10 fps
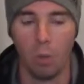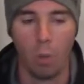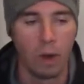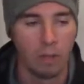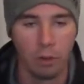
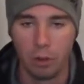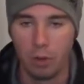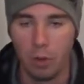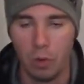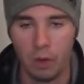whatever you're
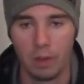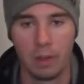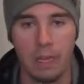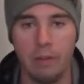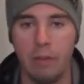doing,
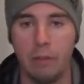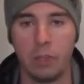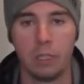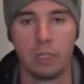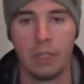even if you're
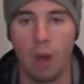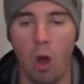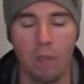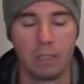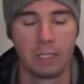just in the
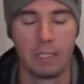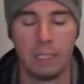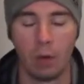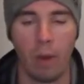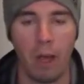office
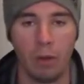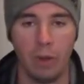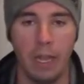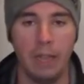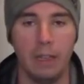sitting around all
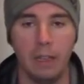day.